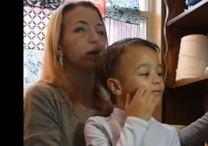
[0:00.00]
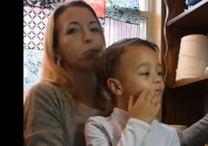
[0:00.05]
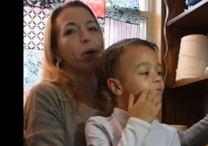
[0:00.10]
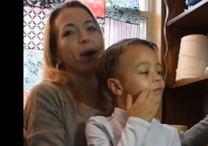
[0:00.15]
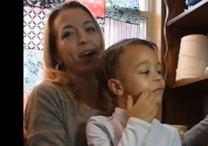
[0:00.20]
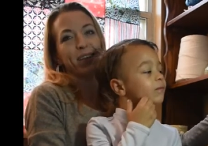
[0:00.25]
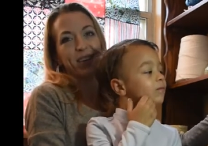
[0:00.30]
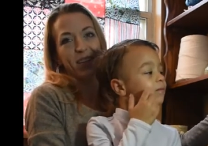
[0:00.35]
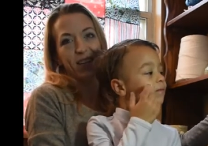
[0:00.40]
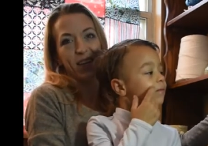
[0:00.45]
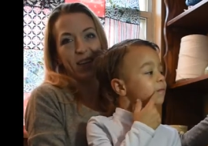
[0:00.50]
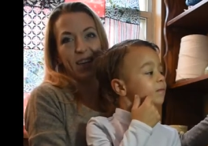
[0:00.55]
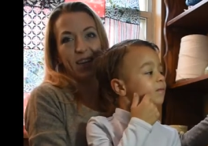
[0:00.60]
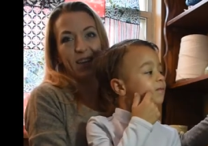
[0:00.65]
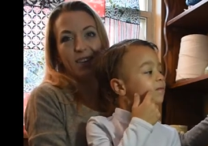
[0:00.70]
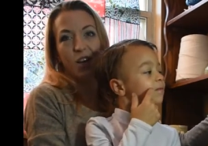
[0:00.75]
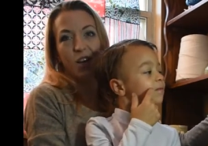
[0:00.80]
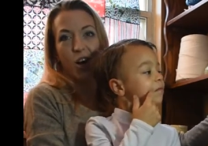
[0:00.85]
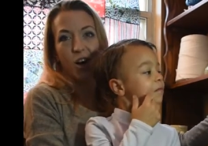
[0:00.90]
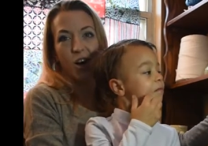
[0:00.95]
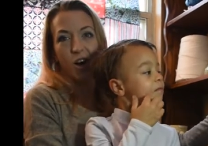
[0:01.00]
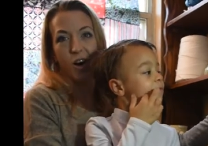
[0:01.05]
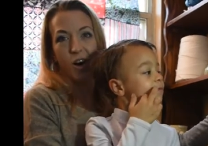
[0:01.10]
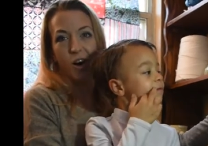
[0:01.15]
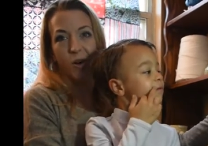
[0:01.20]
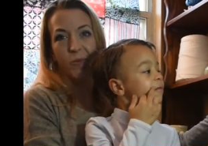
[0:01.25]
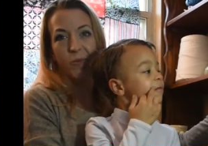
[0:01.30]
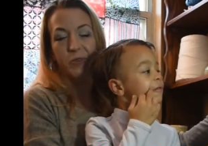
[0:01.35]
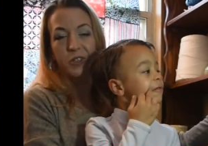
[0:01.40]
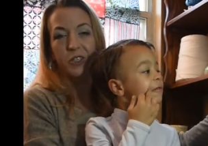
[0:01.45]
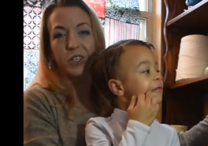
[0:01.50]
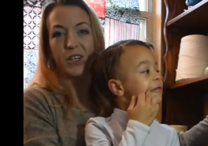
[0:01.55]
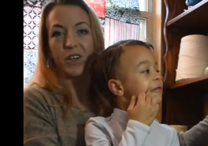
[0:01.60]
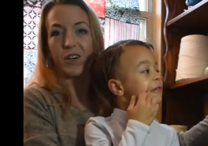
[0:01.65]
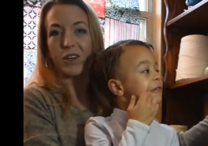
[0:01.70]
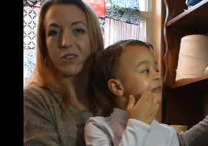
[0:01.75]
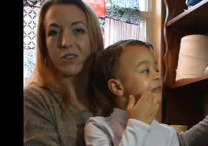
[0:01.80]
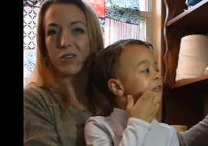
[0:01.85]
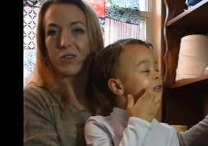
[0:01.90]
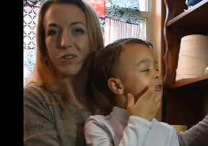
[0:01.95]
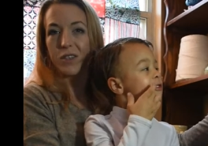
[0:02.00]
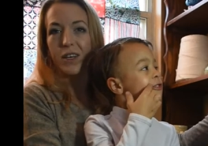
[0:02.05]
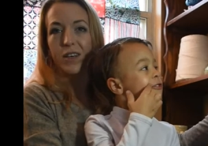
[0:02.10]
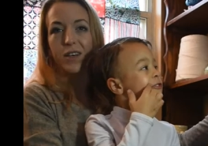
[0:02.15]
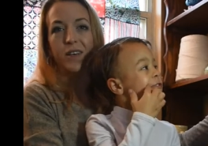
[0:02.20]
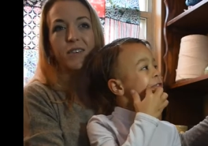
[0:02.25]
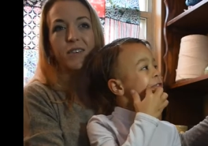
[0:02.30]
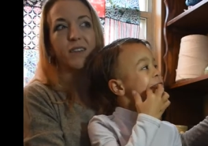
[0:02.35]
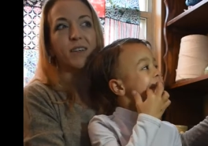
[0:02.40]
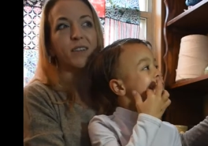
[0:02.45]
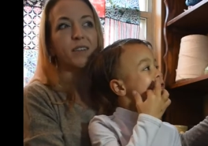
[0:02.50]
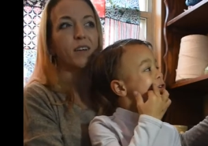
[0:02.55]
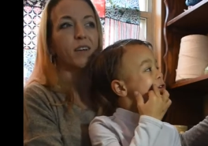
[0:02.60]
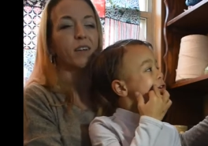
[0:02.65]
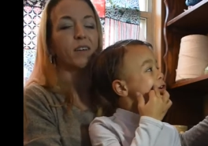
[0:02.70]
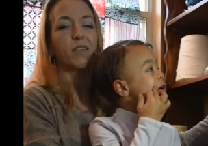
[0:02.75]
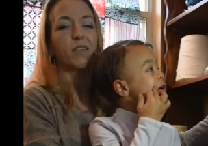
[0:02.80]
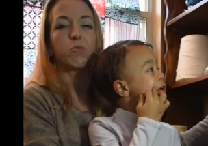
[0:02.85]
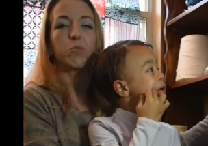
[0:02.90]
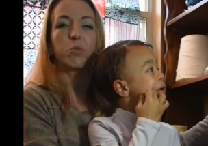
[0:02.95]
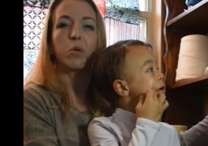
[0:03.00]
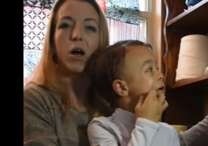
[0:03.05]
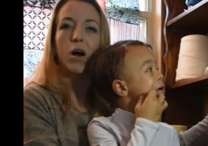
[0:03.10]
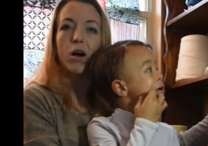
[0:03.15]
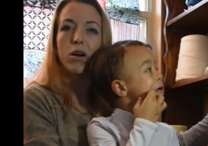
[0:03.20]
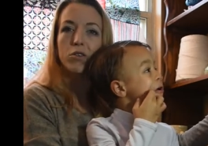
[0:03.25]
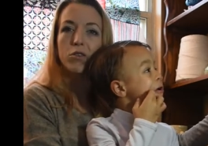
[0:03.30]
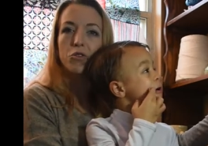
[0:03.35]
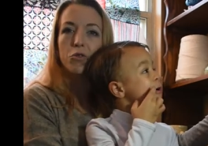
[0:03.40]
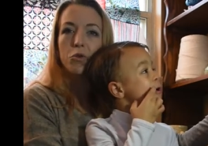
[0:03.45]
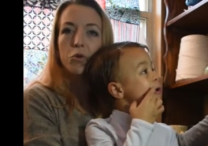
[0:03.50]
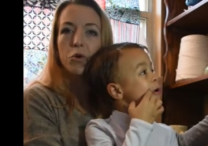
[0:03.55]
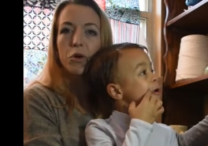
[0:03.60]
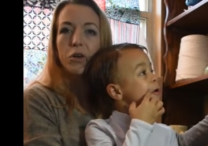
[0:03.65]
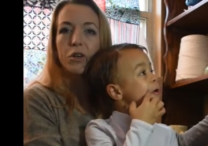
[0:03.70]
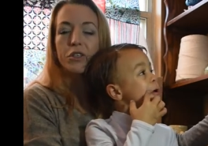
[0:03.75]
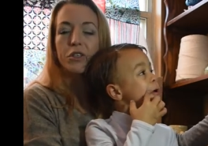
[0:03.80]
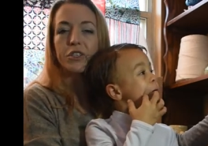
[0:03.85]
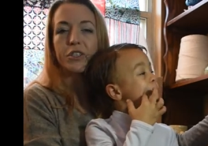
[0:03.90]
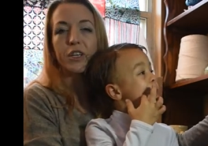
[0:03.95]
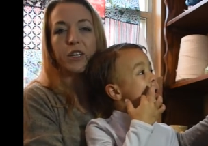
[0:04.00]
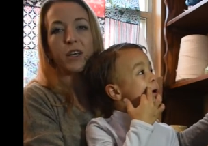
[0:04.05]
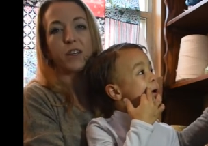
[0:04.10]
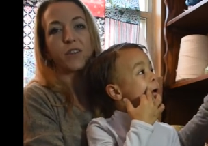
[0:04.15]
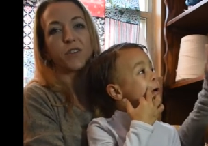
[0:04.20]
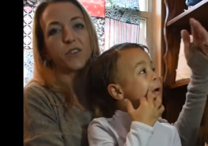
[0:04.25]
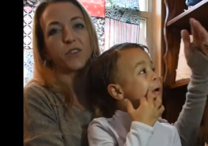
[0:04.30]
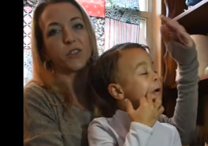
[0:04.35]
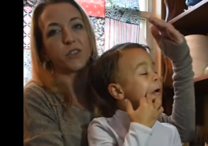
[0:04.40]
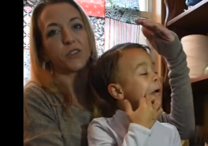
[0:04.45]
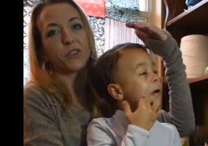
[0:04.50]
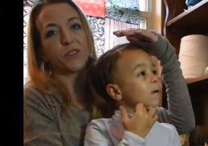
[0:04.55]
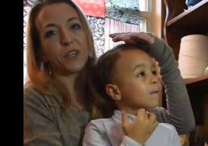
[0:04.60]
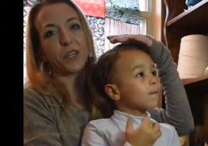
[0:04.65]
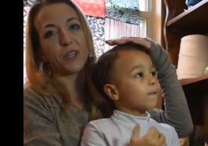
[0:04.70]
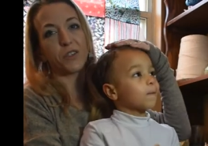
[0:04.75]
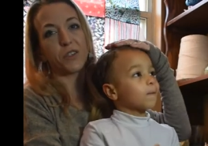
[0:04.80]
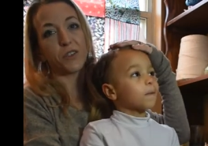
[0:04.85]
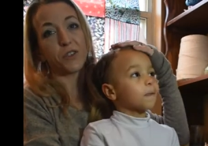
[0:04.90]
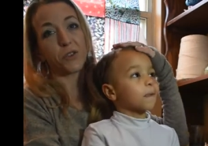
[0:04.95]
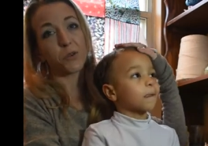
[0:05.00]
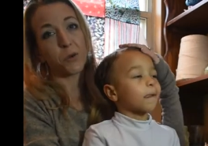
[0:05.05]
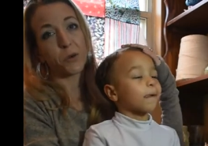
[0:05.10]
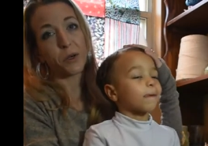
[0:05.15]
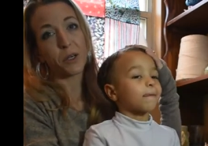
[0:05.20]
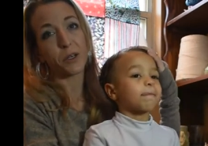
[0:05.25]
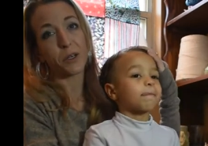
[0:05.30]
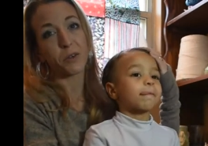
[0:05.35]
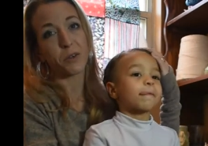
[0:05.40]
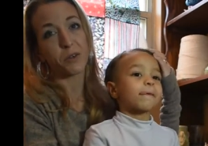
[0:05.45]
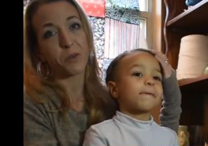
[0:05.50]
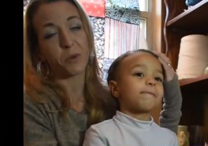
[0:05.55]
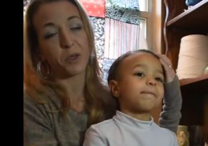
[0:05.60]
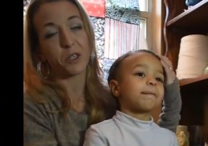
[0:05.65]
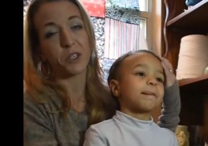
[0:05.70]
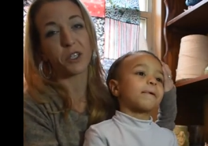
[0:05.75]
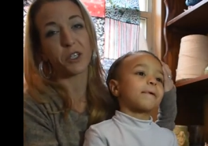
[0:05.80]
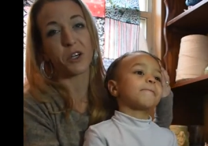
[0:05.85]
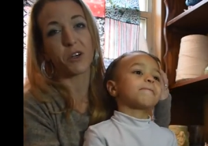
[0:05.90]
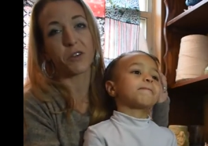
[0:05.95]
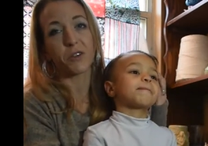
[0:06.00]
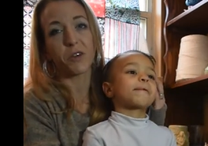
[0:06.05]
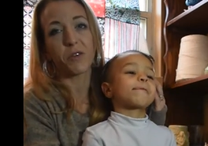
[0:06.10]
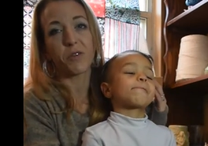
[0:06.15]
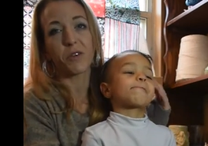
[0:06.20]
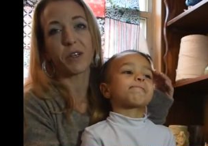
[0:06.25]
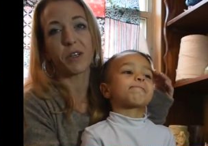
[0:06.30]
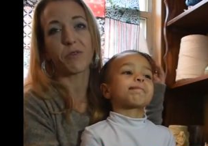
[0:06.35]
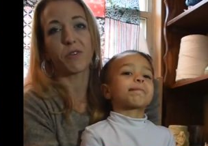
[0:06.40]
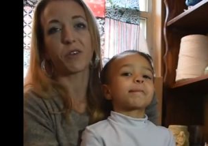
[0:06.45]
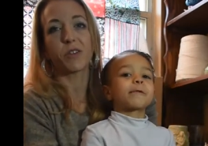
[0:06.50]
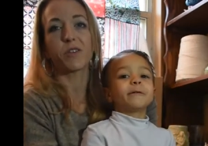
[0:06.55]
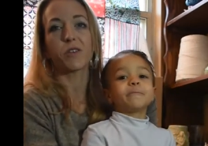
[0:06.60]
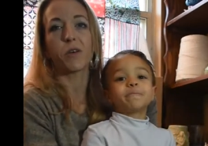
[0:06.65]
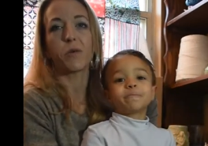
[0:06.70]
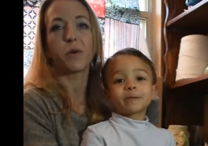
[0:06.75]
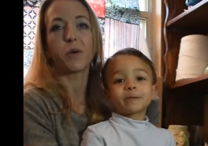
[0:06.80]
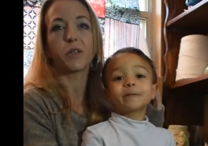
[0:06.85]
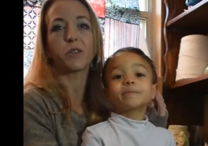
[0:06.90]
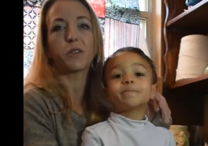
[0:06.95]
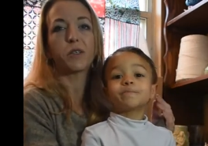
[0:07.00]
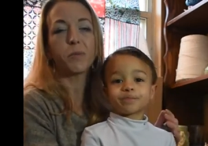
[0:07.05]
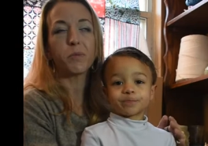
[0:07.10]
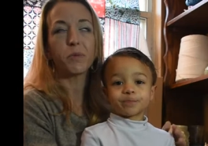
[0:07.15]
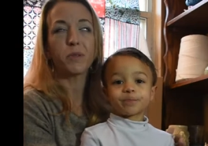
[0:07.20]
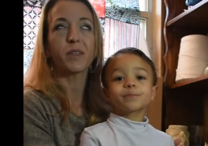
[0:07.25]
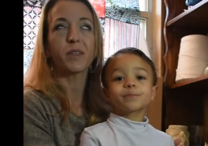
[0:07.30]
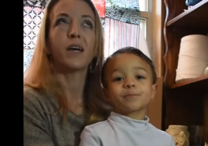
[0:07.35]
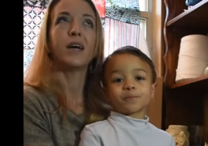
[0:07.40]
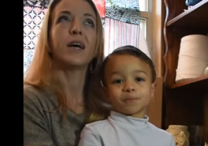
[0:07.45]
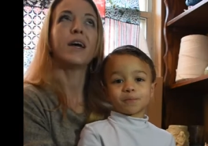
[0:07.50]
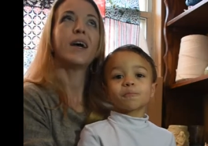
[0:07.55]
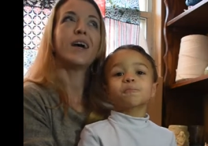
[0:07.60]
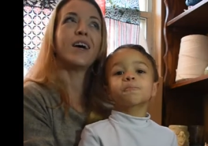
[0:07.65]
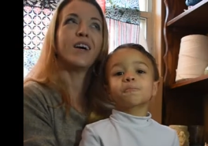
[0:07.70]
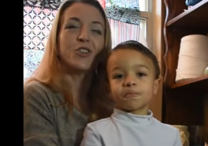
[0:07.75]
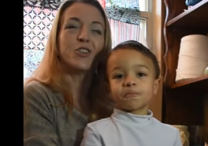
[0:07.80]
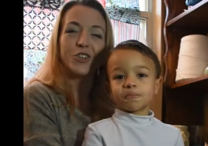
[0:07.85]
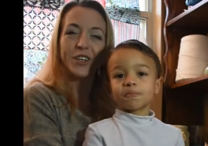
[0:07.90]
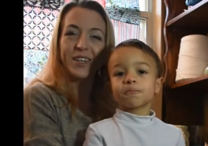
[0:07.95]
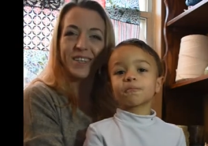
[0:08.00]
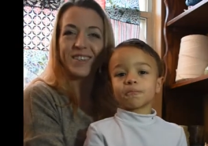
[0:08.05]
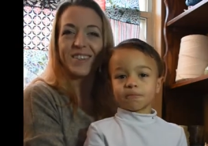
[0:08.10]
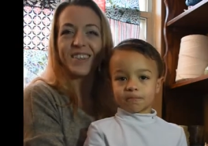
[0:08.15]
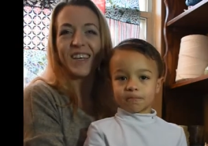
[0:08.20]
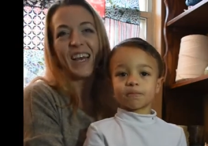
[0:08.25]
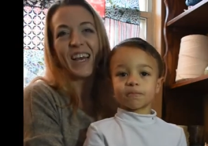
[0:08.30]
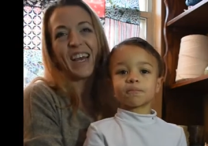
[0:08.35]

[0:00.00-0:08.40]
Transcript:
Speaker 1: by tea dot com. She also does a ton of blog tours. She does Thursday tutorials where she goes over different sewing tips, tricks,